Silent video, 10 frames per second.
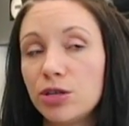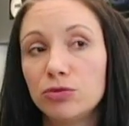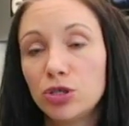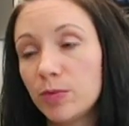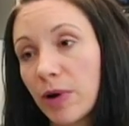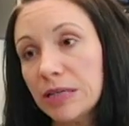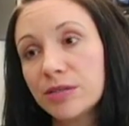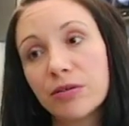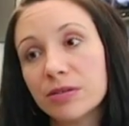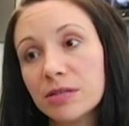YouTube
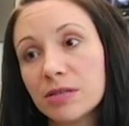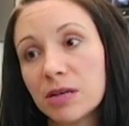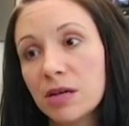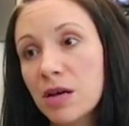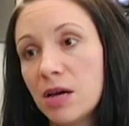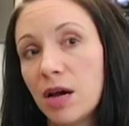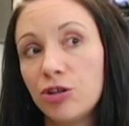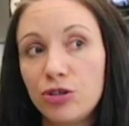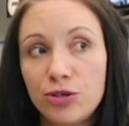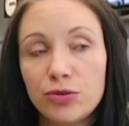rentals is a
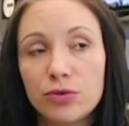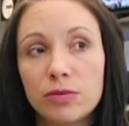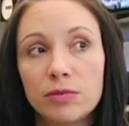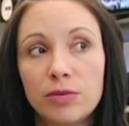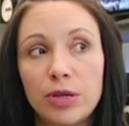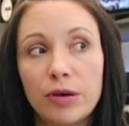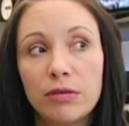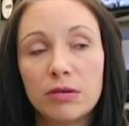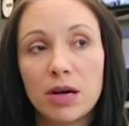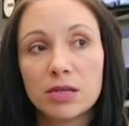new, you
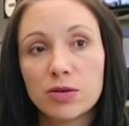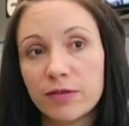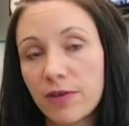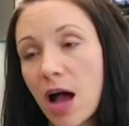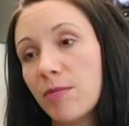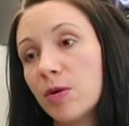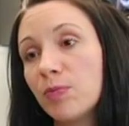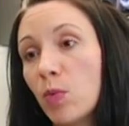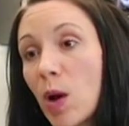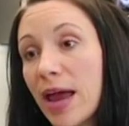know, sort of common
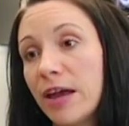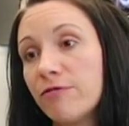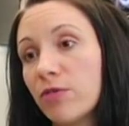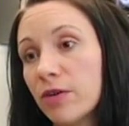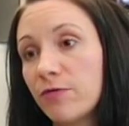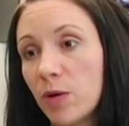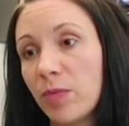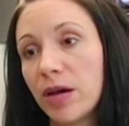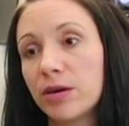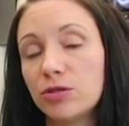way for a
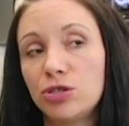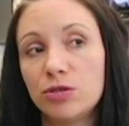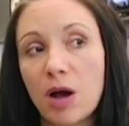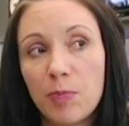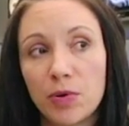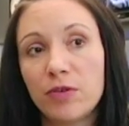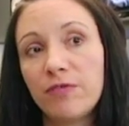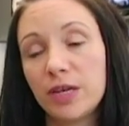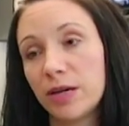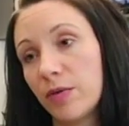filmmaker to upload a
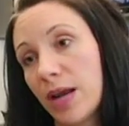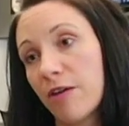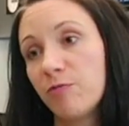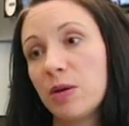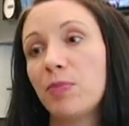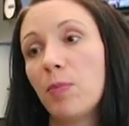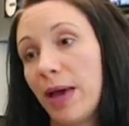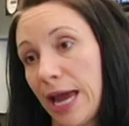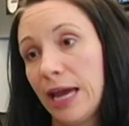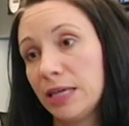video and have people
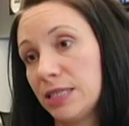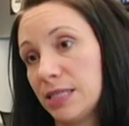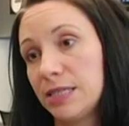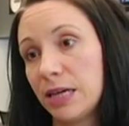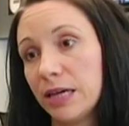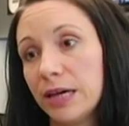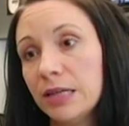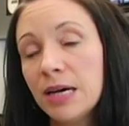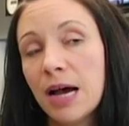pay to see it.